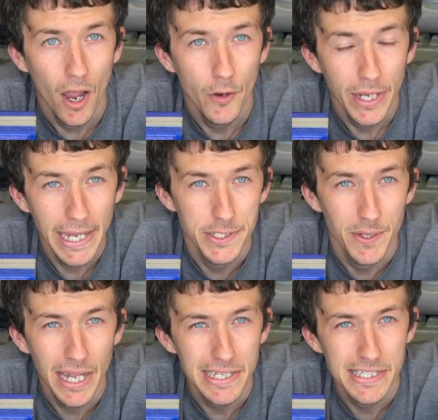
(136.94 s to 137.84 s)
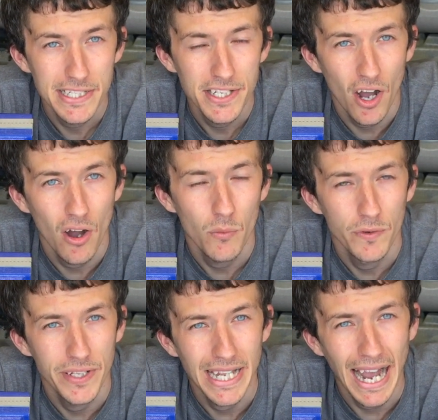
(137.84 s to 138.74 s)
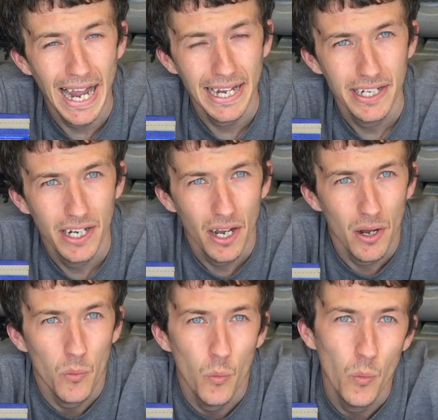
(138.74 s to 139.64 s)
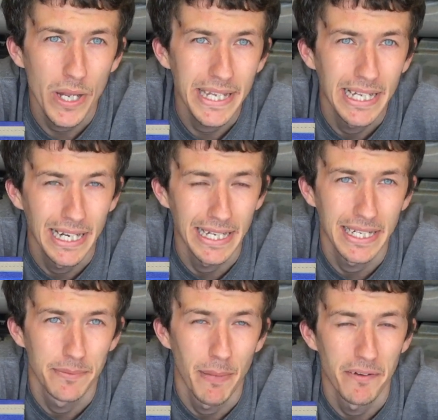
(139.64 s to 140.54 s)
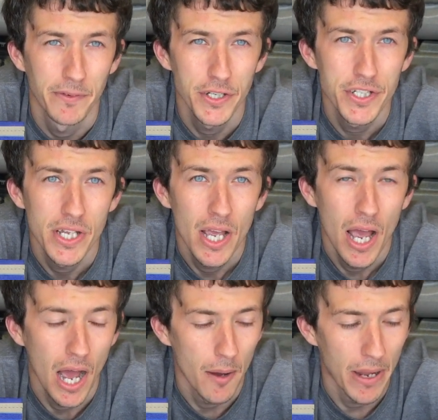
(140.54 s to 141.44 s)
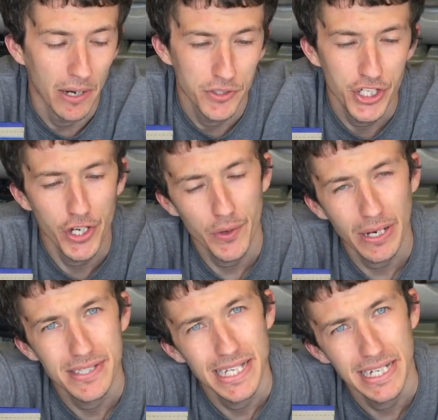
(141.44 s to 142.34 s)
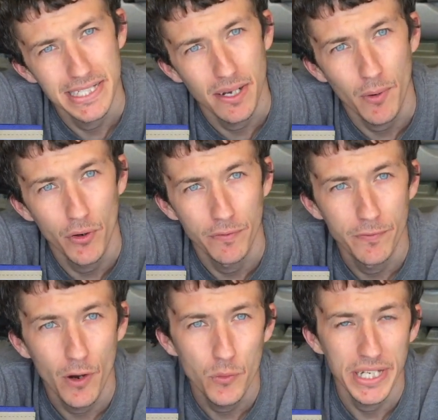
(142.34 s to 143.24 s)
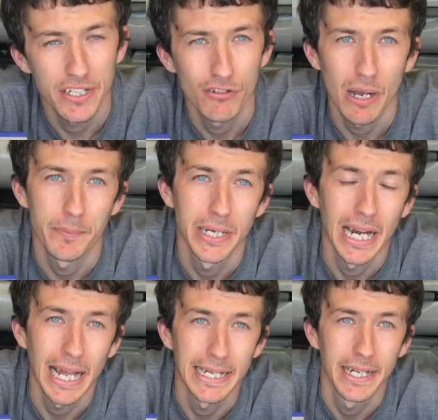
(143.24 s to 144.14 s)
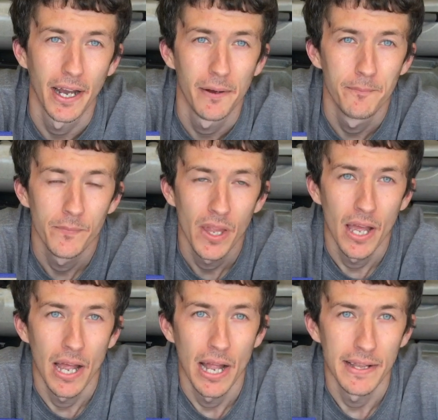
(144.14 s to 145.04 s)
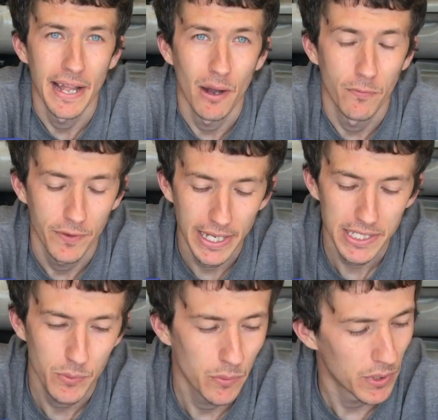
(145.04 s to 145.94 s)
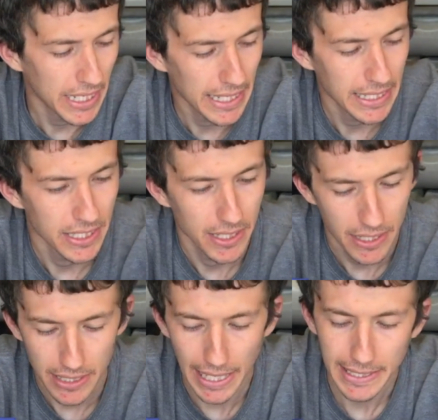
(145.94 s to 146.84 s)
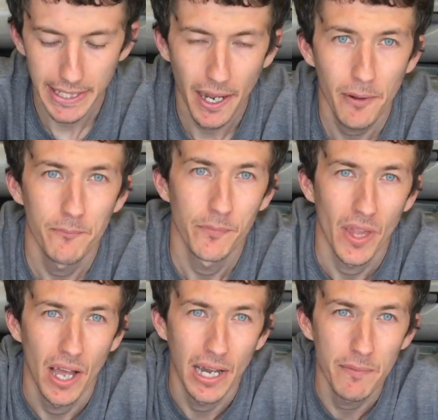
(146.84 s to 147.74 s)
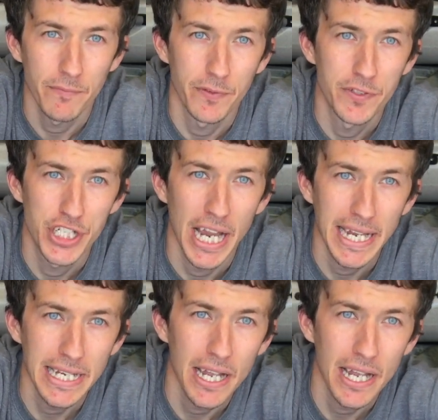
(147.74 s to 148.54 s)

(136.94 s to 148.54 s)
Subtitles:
Okay, so let's start with the anchor weak link method, and I'll show you how to set this up on a folding grapnel anchor. Now for this we will need the anchor, a length of chain.